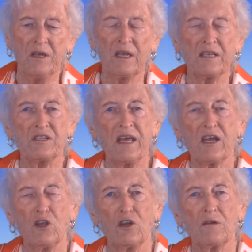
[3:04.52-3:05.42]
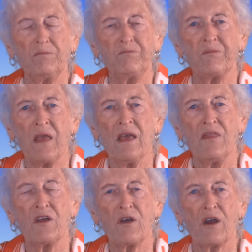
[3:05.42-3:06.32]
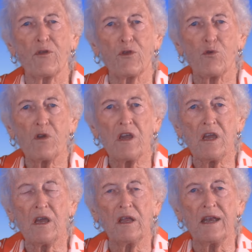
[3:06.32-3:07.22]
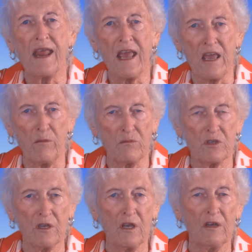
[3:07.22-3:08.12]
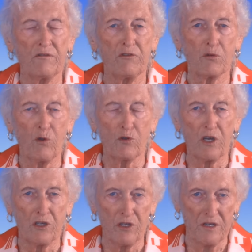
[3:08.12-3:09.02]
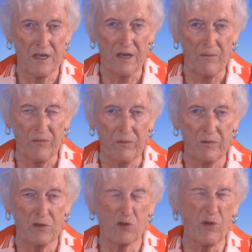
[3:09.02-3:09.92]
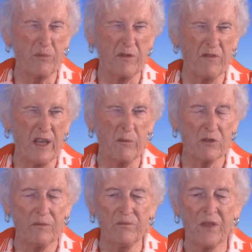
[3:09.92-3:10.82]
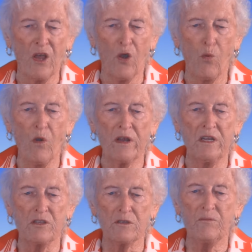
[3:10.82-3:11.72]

let's take a look. There are three names for Rosh Hashanah, descriptive names. One is